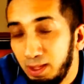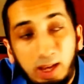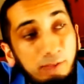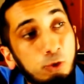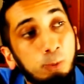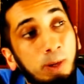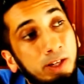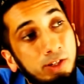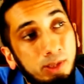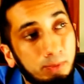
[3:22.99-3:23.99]
If you
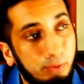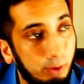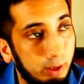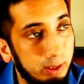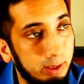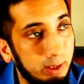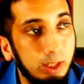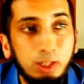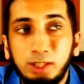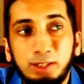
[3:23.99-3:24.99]
punish them for it,
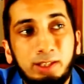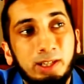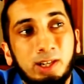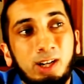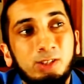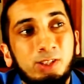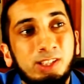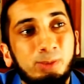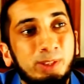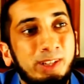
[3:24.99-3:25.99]
their
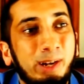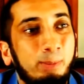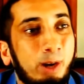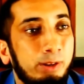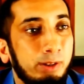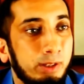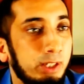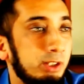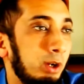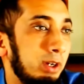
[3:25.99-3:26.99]
conscience was not bothered
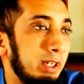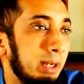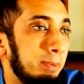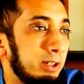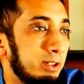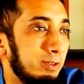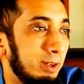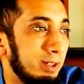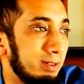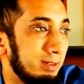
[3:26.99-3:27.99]
because they already got punished for it.